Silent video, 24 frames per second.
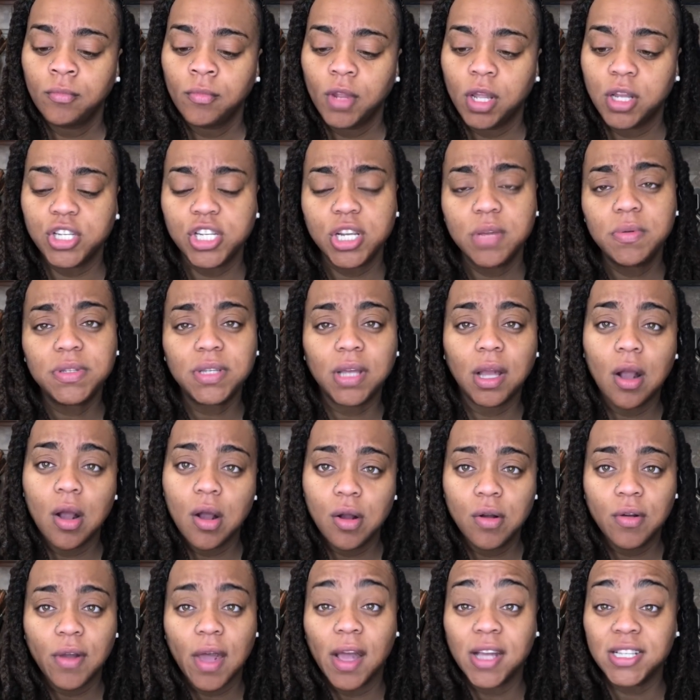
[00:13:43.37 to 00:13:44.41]
And she was like, oh,
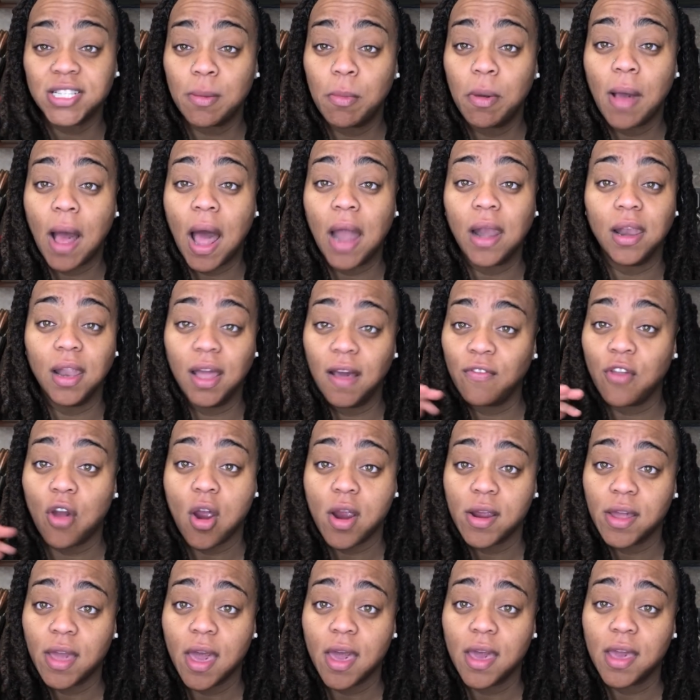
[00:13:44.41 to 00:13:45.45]
okay, because I love the
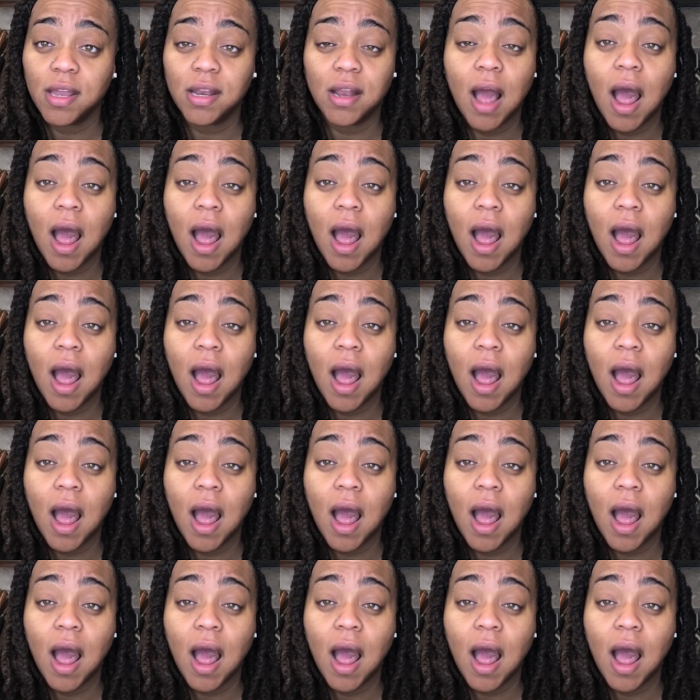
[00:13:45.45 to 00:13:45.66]
arcade.